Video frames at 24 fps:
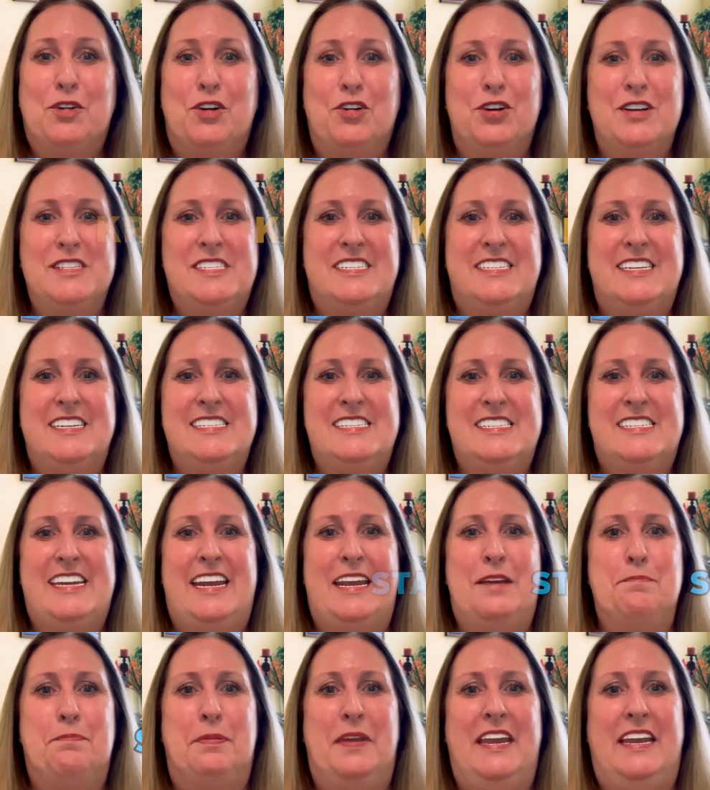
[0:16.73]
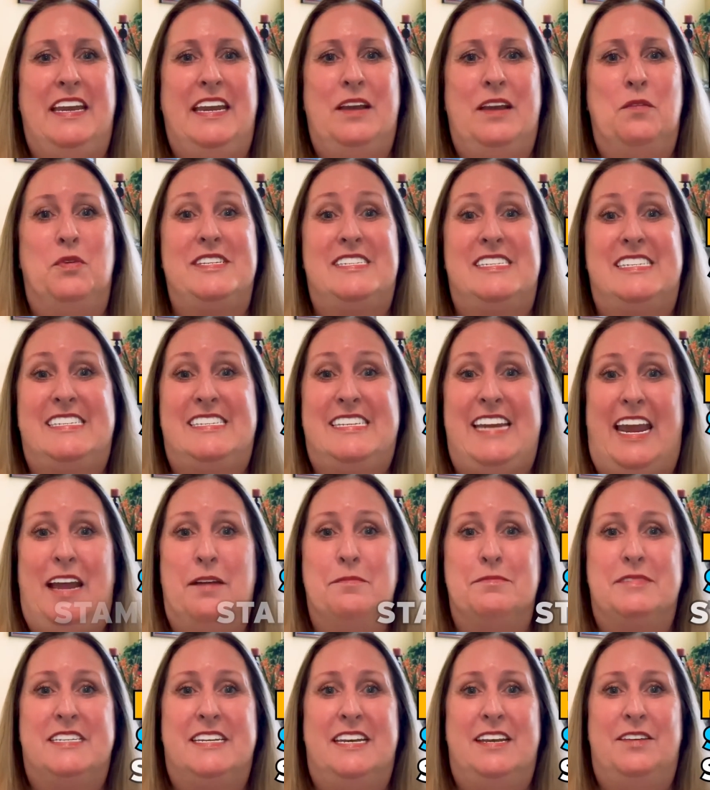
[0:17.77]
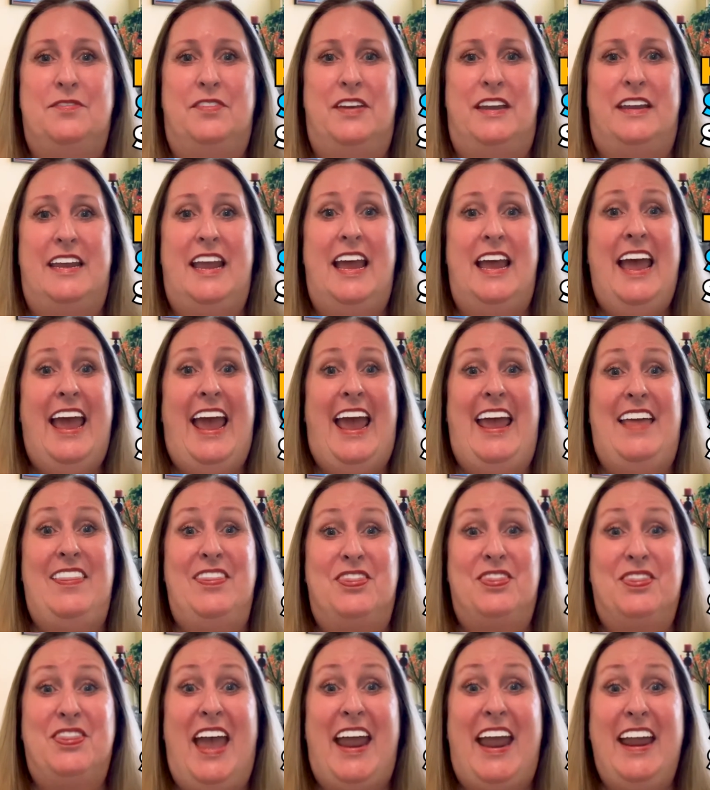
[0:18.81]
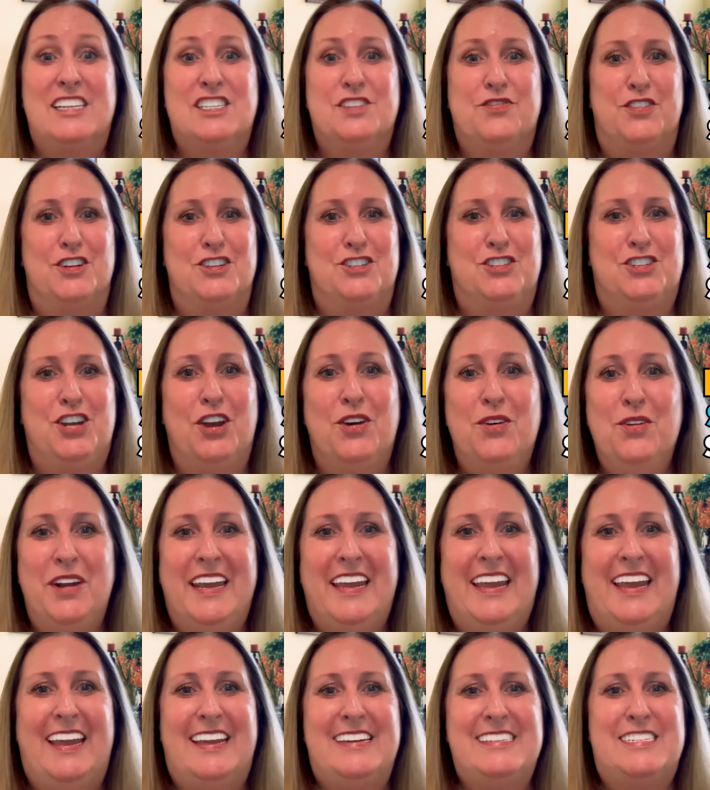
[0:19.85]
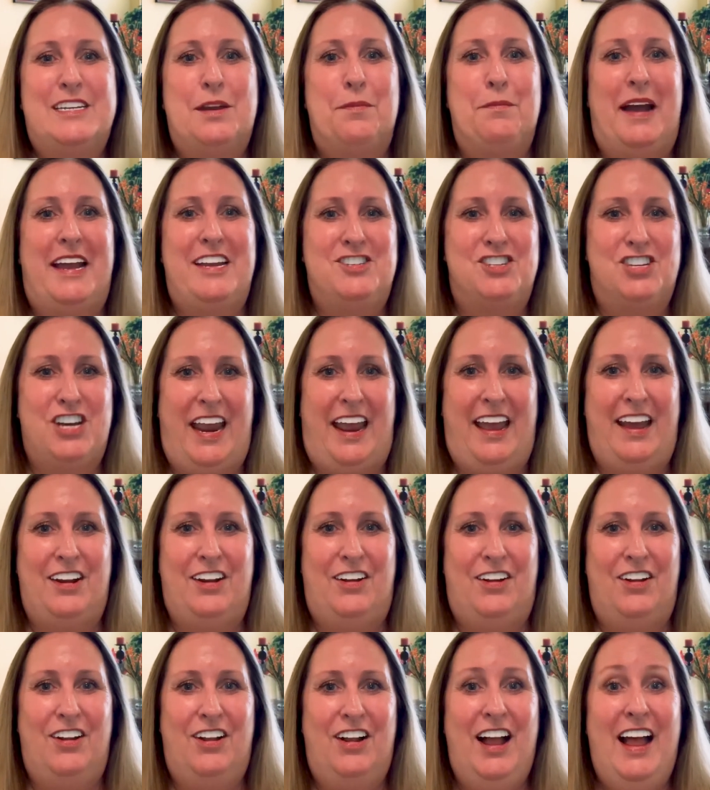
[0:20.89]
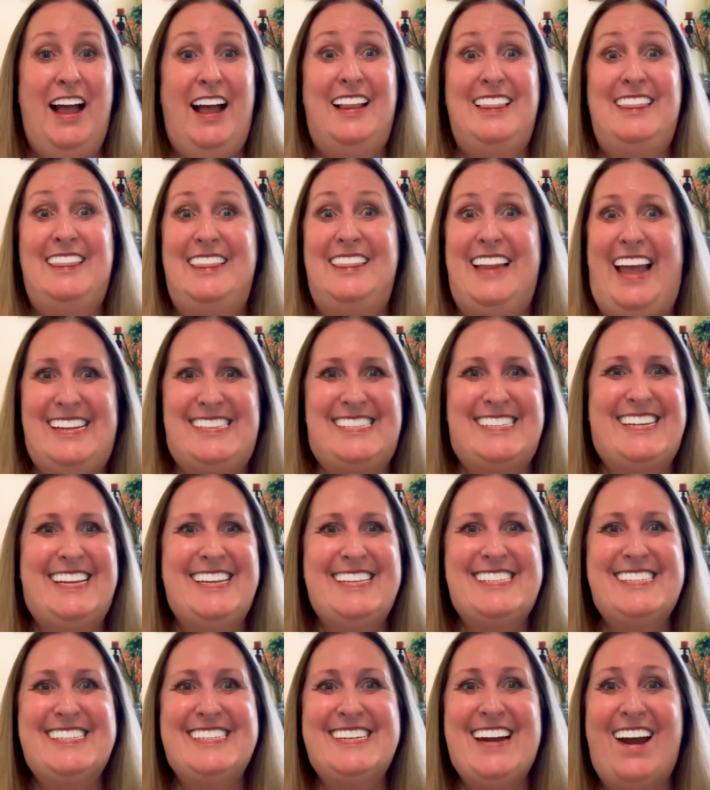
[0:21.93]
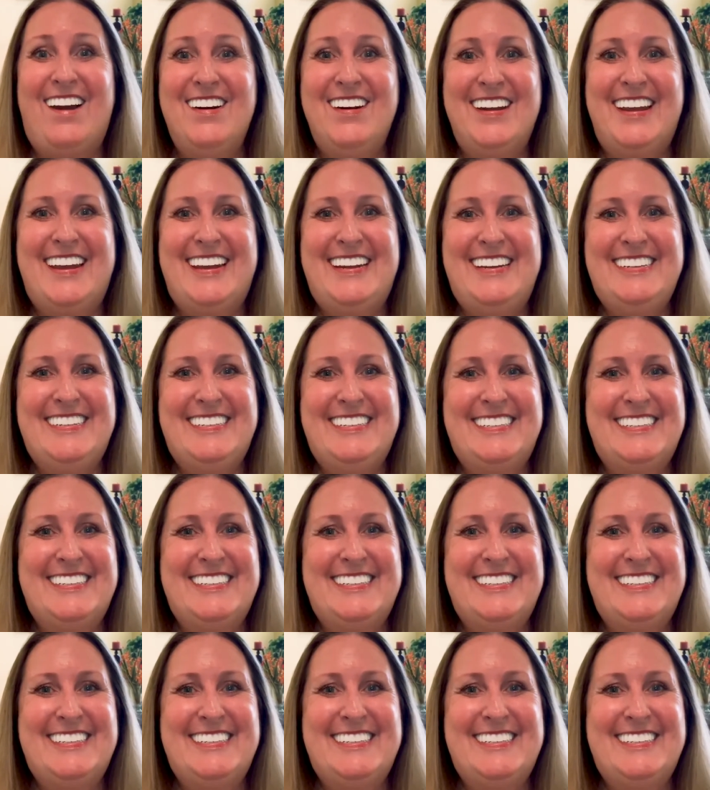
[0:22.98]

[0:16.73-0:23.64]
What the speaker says: Kristin Stampini with StampTV, and thanks for tuning in to my channel. Let's get started.